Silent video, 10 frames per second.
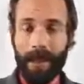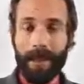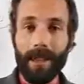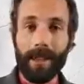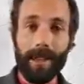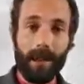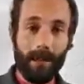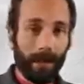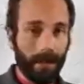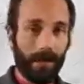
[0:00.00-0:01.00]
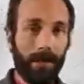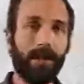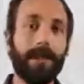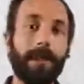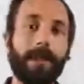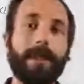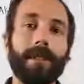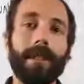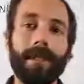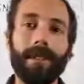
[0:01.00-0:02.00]
And on March
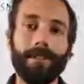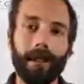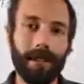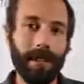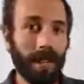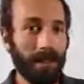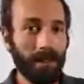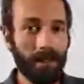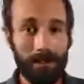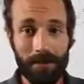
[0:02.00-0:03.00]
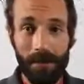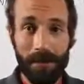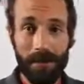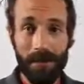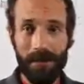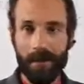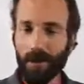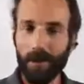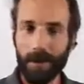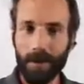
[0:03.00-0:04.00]
23rd, we're going to have a full
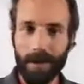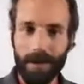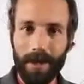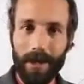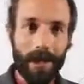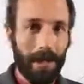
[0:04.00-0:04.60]
super moon.